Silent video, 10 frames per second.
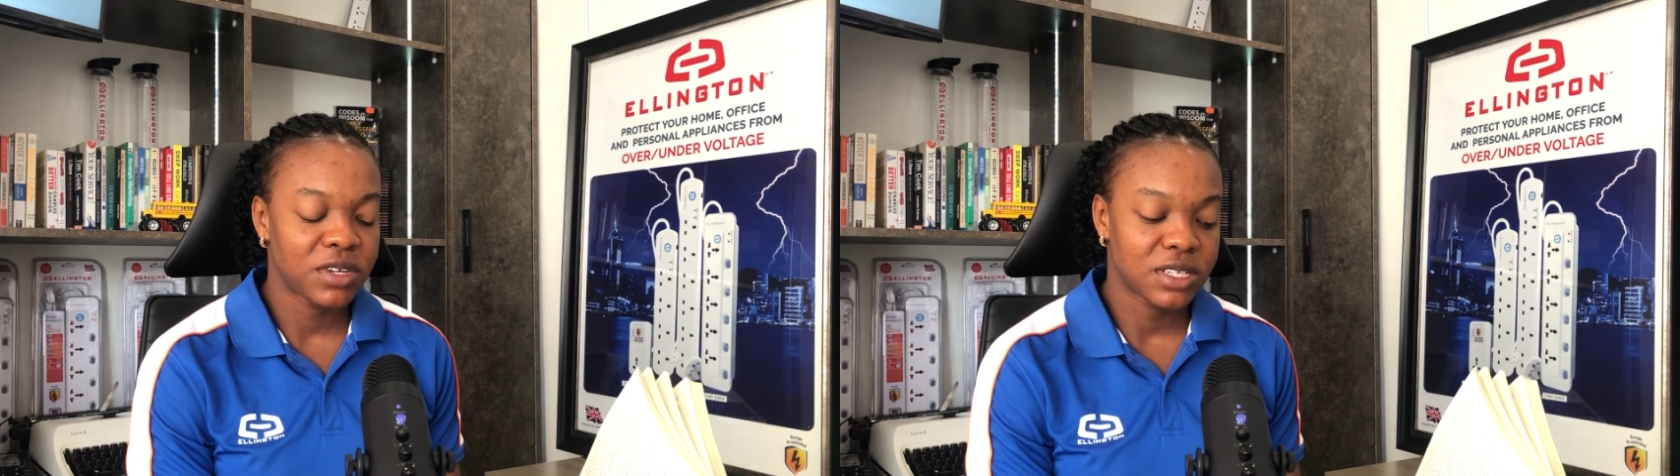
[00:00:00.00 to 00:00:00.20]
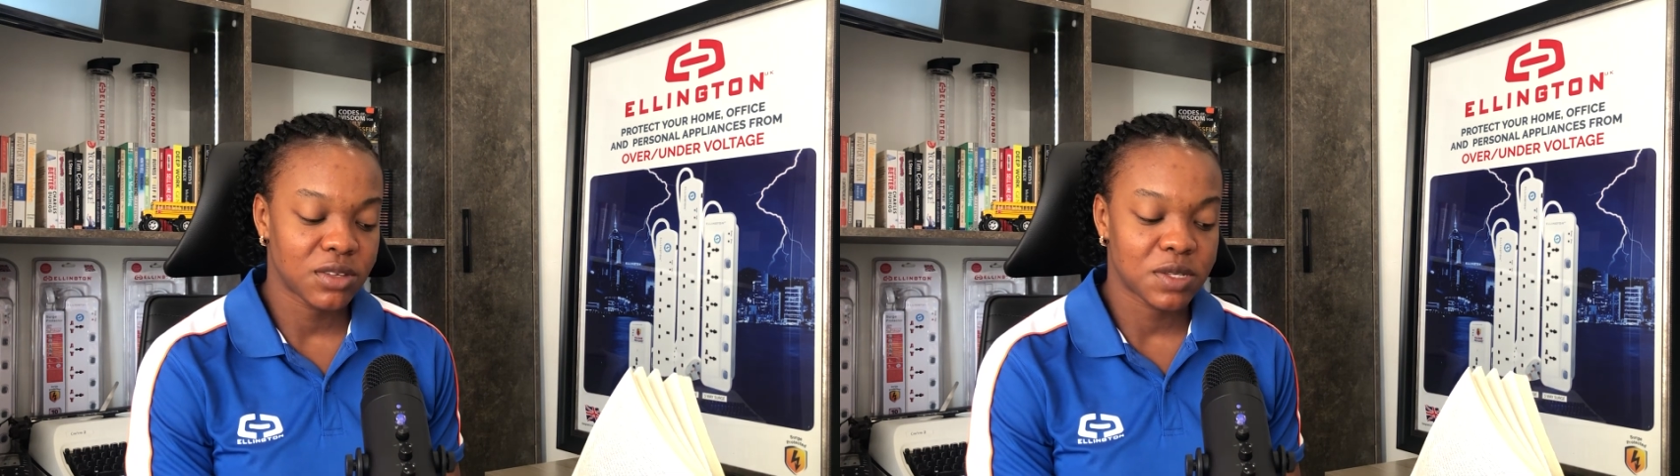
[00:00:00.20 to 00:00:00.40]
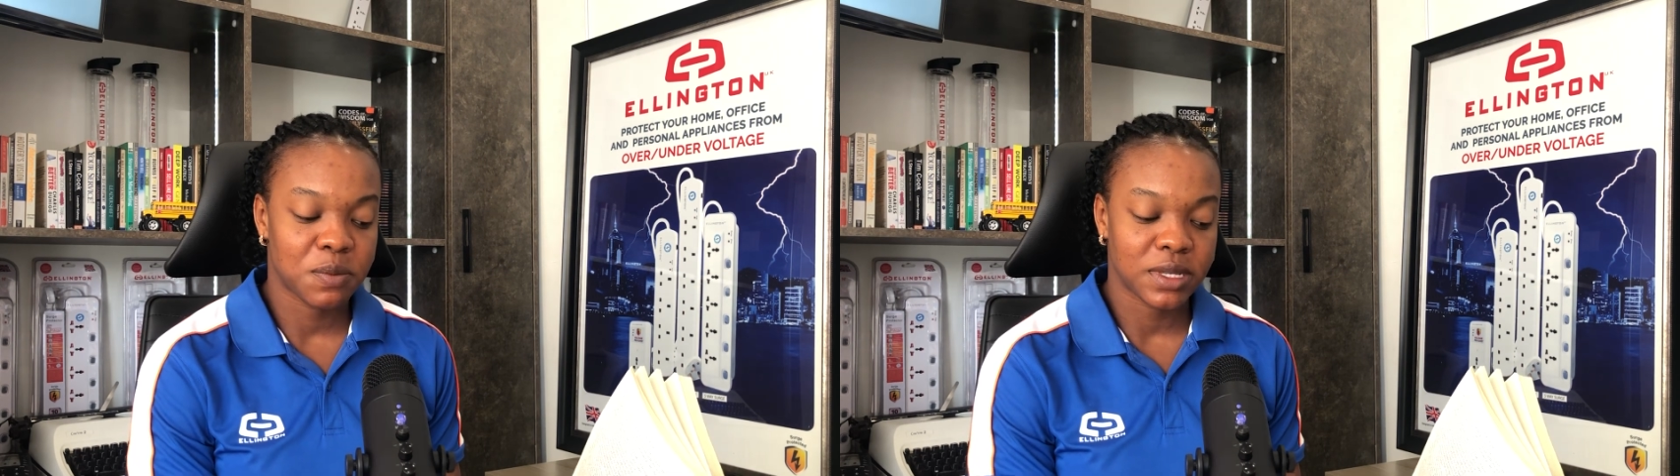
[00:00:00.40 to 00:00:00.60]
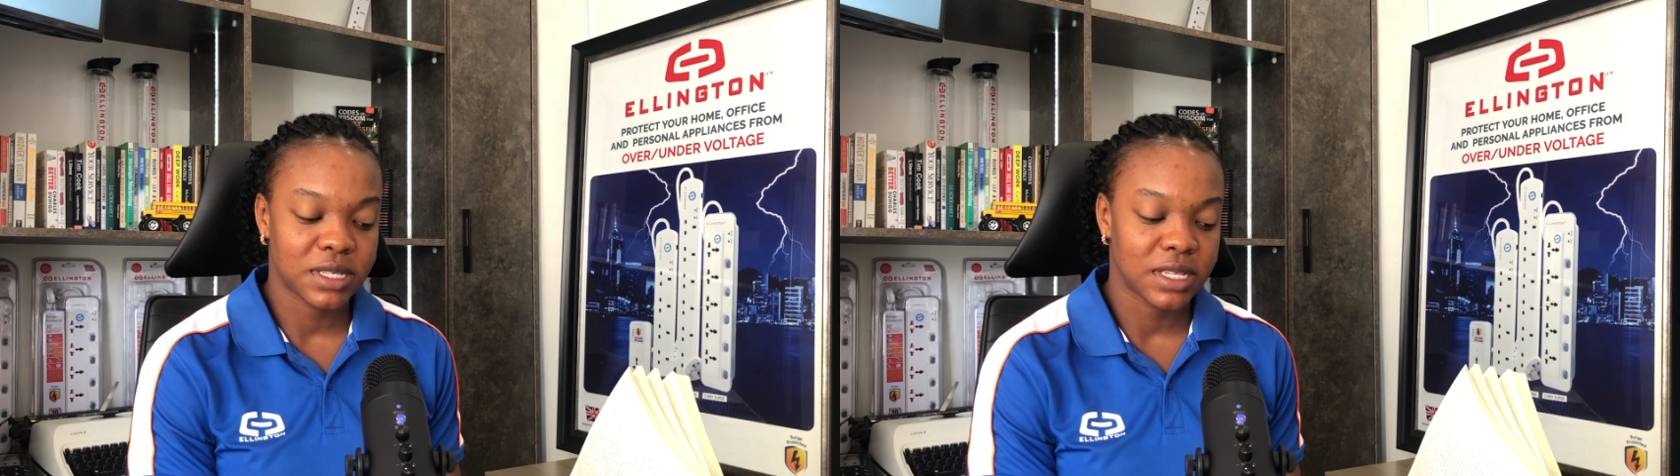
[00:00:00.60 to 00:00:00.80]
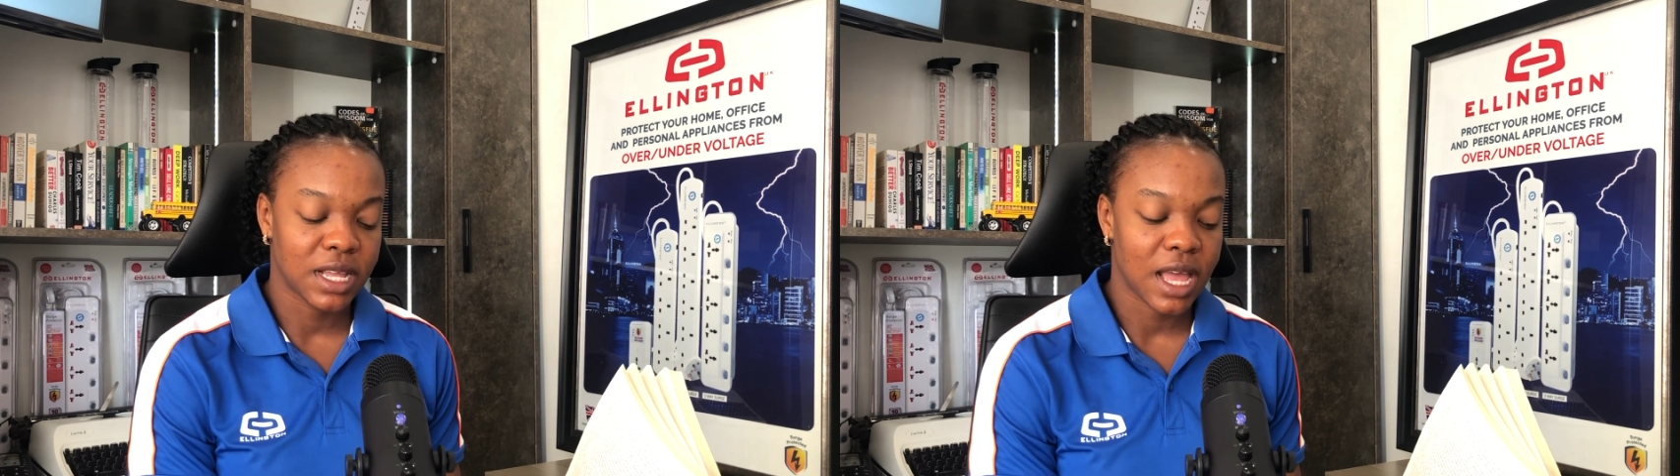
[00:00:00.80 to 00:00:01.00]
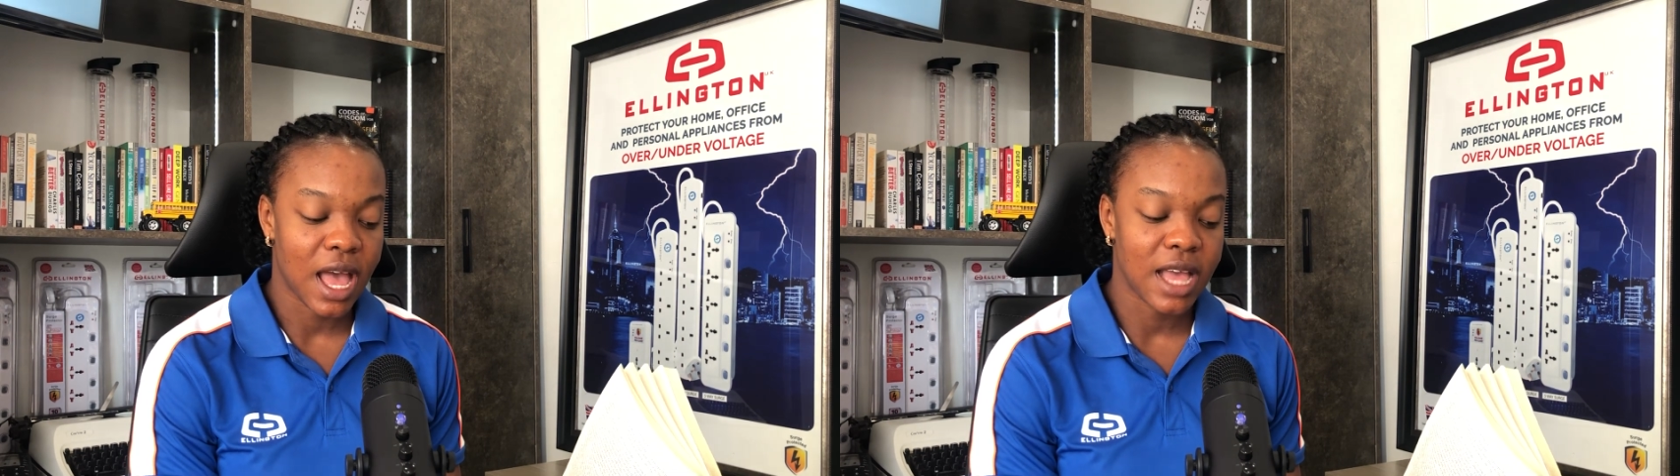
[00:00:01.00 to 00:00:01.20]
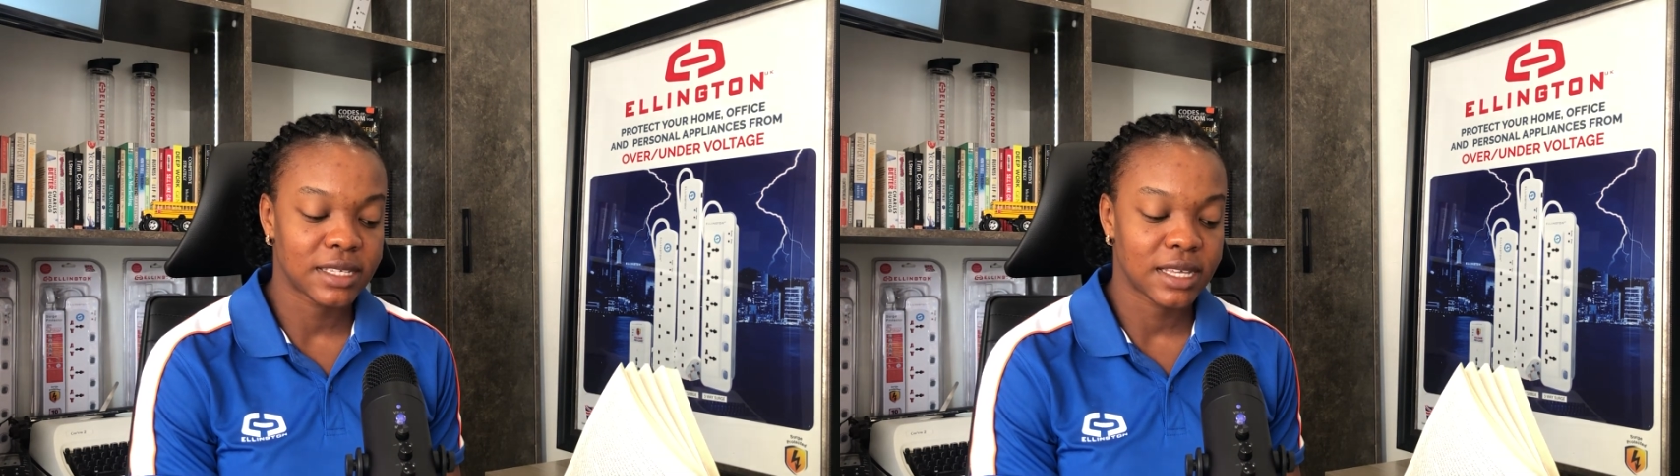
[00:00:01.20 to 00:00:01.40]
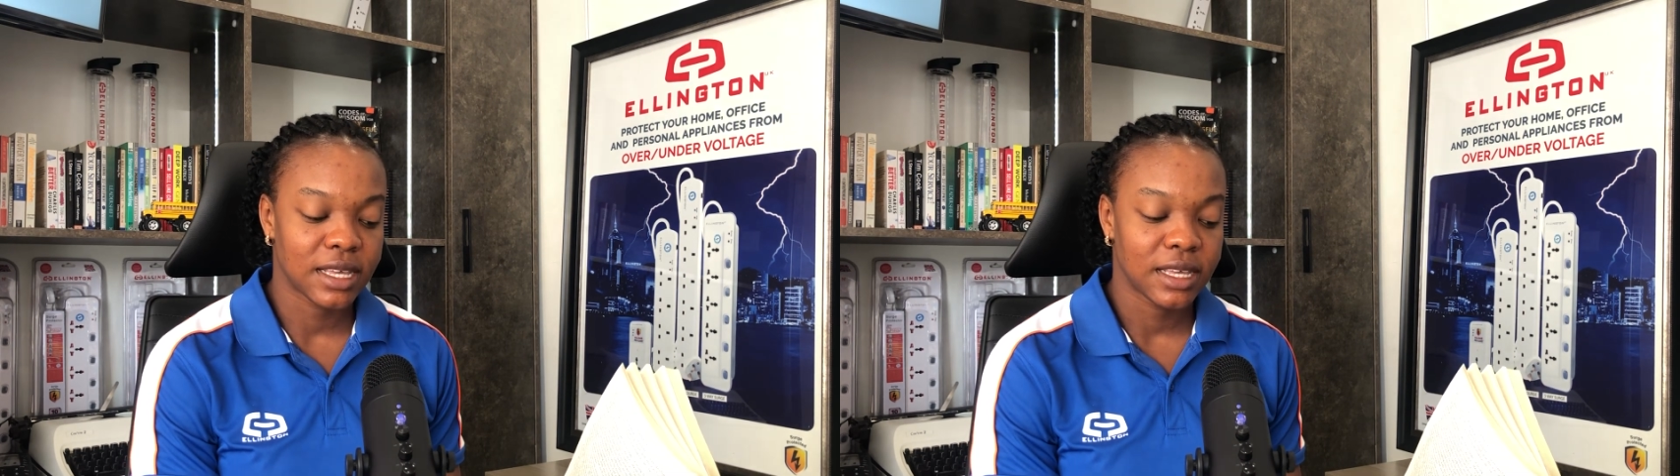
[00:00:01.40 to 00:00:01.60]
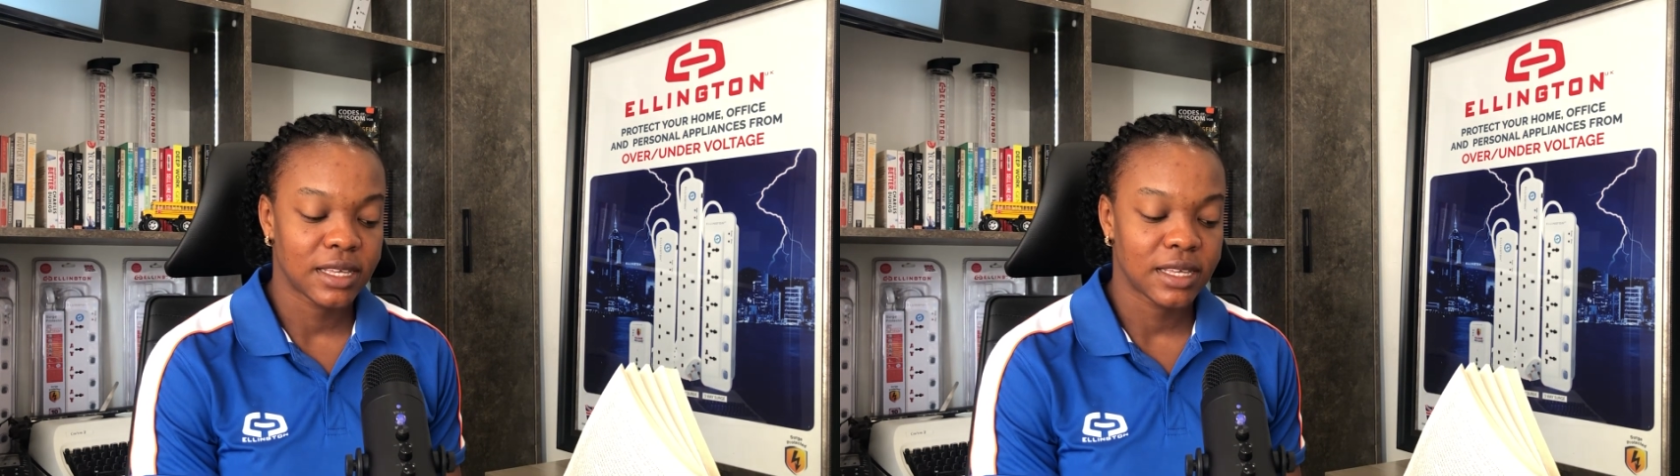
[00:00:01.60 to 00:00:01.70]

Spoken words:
salesperson has